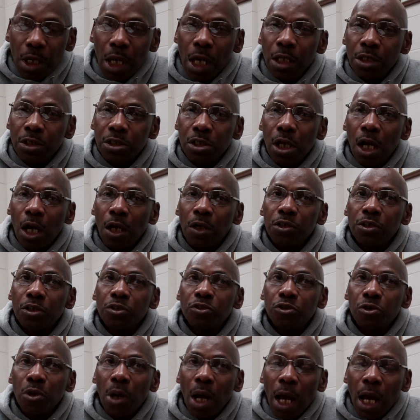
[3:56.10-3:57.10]
and start to
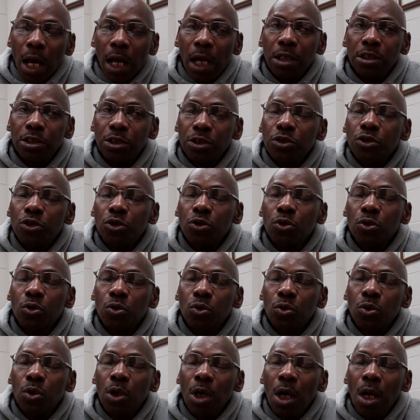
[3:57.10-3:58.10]
try to
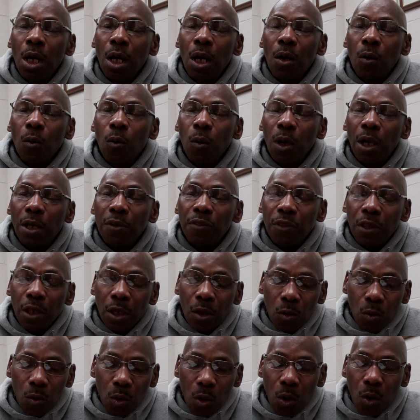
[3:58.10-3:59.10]
do what
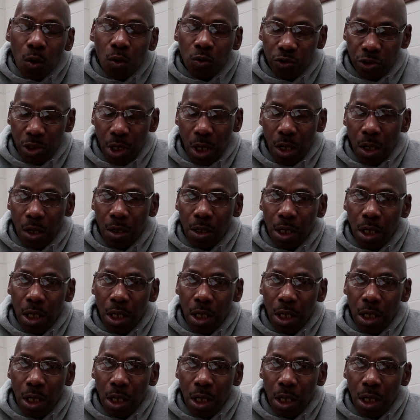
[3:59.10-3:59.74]
their roles are.